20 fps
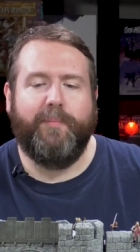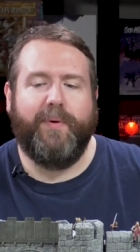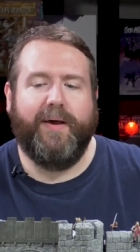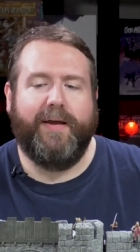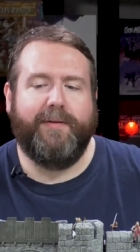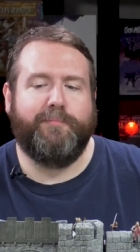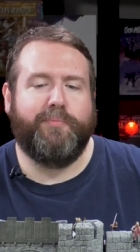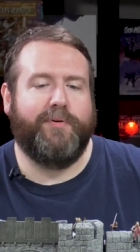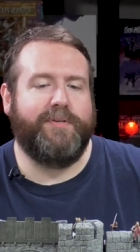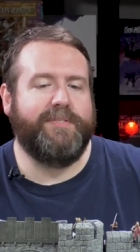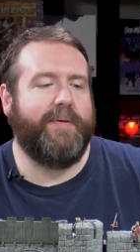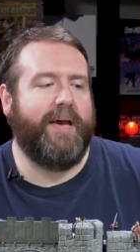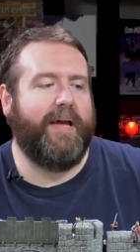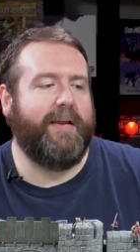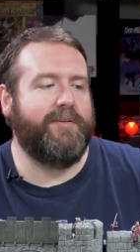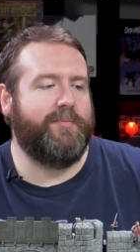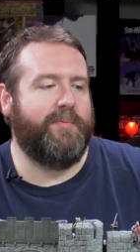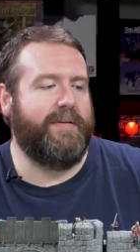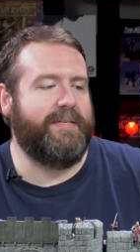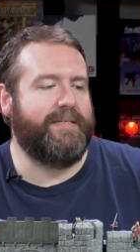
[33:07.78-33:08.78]
But
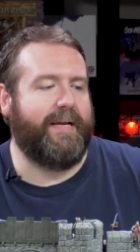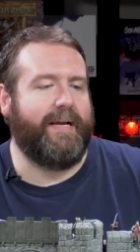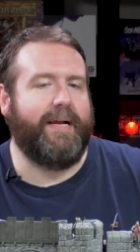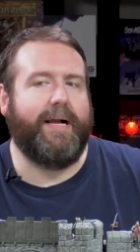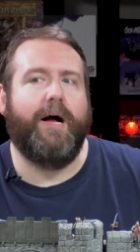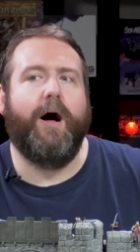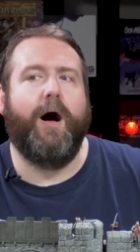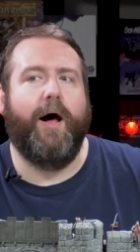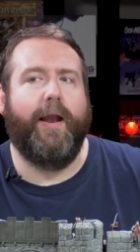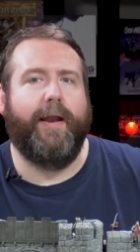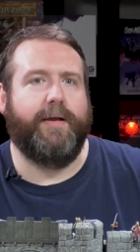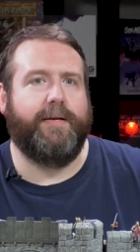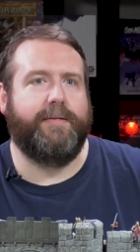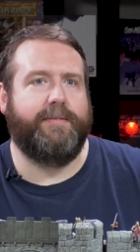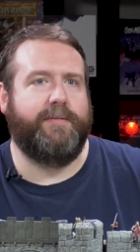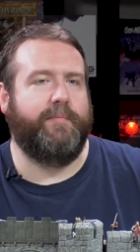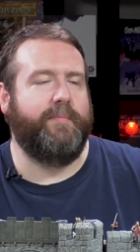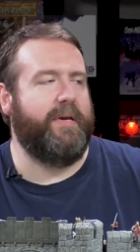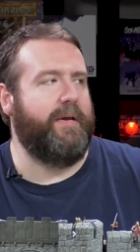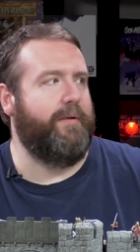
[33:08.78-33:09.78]
Prismatic Spray is iconic
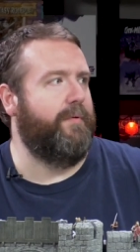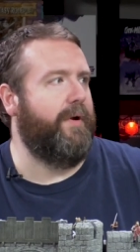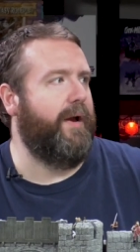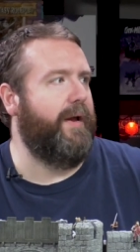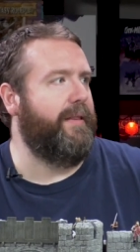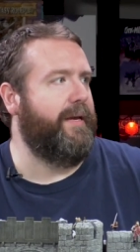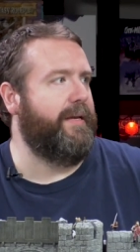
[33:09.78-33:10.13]
to me, right?